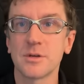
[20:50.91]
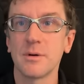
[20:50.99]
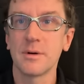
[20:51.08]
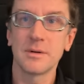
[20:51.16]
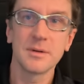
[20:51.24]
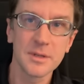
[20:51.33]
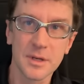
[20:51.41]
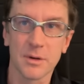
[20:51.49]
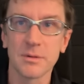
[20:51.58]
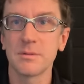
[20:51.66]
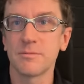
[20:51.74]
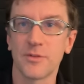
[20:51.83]
So, you
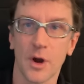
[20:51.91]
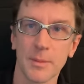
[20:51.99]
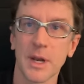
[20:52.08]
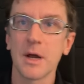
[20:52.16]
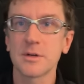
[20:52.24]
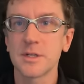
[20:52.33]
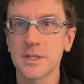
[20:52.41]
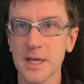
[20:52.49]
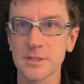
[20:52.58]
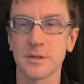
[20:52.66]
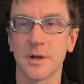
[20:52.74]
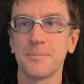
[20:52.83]
know, farm it out to
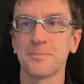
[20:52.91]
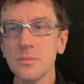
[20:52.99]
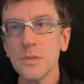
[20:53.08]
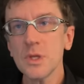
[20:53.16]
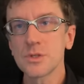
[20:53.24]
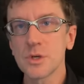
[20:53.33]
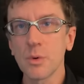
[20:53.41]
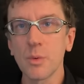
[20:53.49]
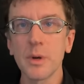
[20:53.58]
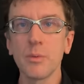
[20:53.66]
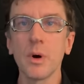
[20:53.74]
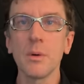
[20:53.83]
Tesla. So
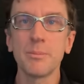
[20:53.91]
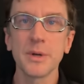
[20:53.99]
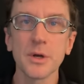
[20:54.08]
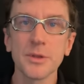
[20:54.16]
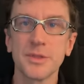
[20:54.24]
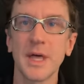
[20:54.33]
we will build